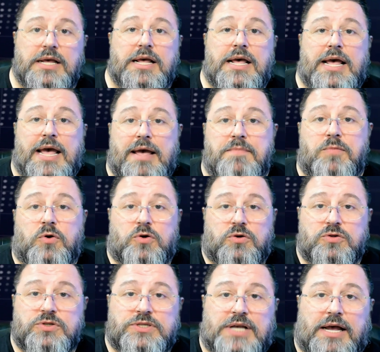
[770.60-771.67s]
and more
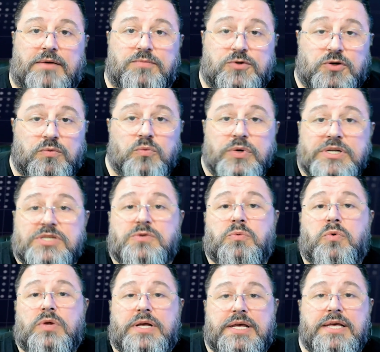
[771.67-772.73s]
consumption, which will
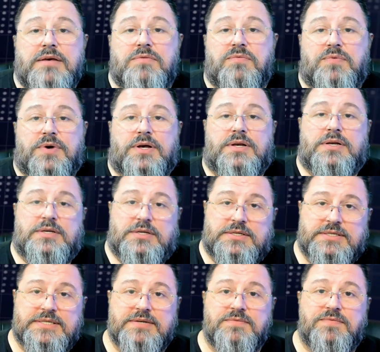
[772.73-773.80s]
give
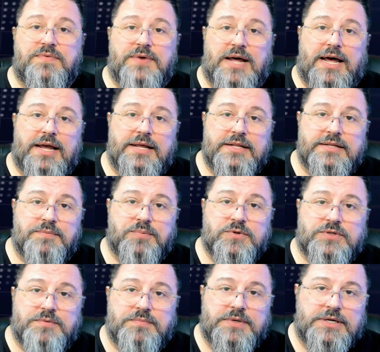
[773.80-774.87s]
SimFly the
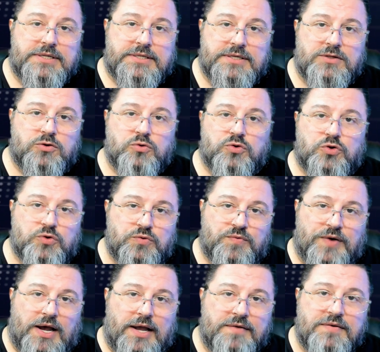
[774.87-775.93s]
possibility to
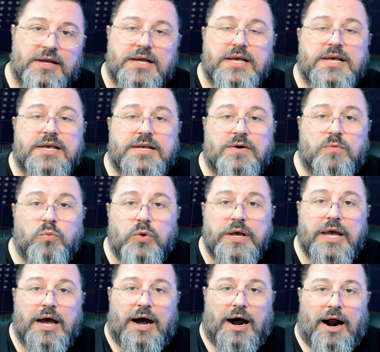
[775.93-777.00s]
survive.
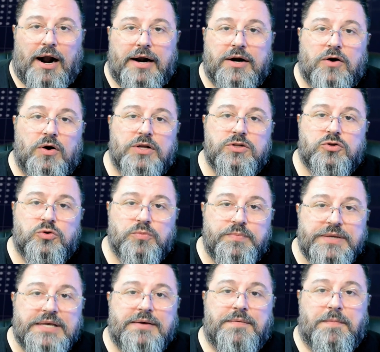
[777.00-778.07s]
We are going to
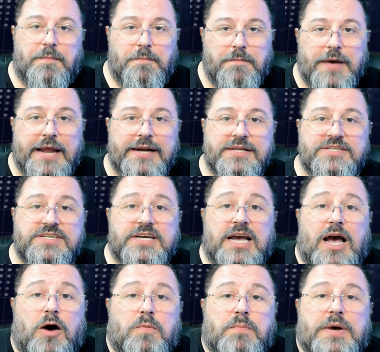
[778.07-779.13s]
be managing
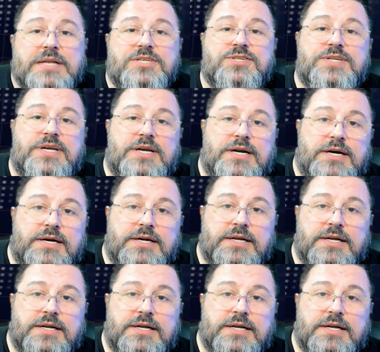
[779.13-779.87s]
how much the earning